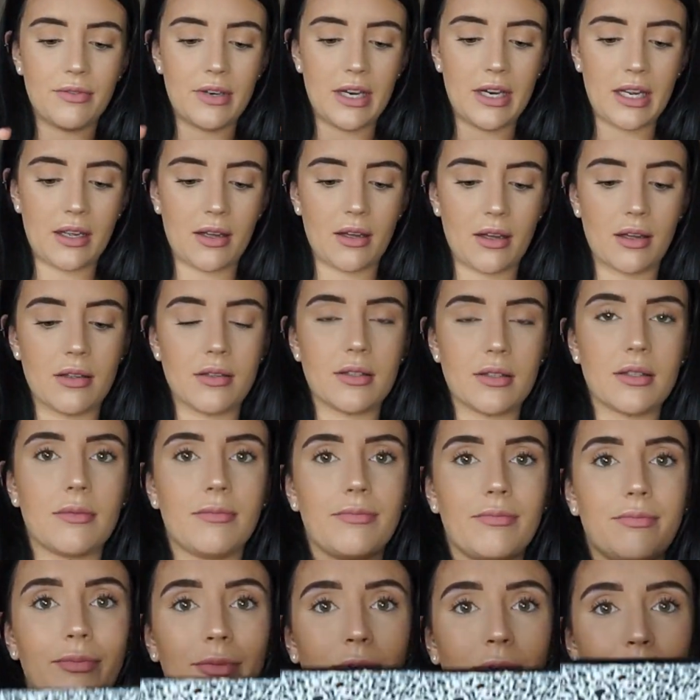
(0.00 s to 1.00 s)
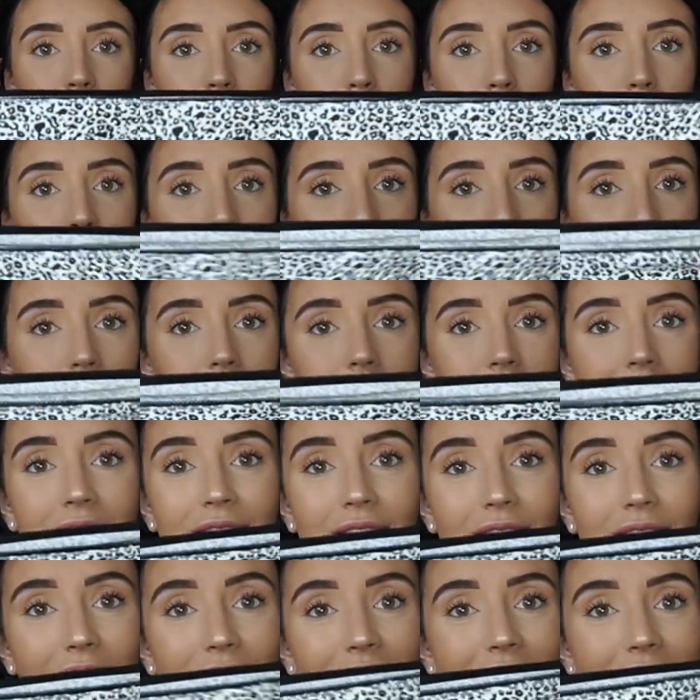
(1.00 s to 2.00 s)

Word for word: knickers. Oh, they're so